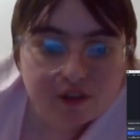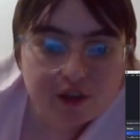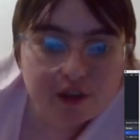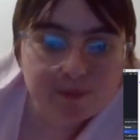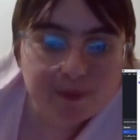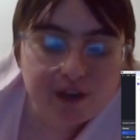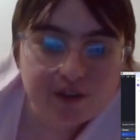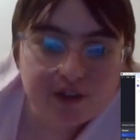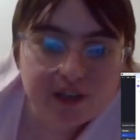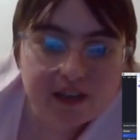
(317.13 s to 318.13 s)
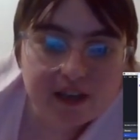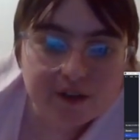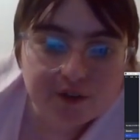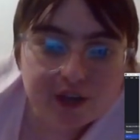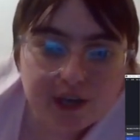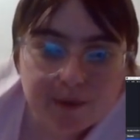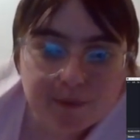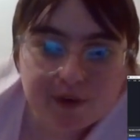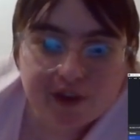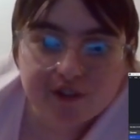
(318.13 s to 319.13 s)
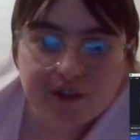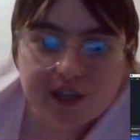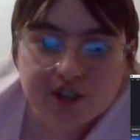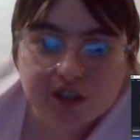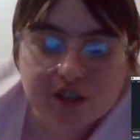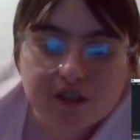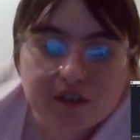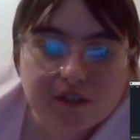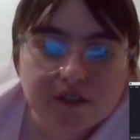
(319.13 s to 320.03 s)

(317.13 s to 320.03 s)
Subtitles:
This has been a Deke Entertainment presentation.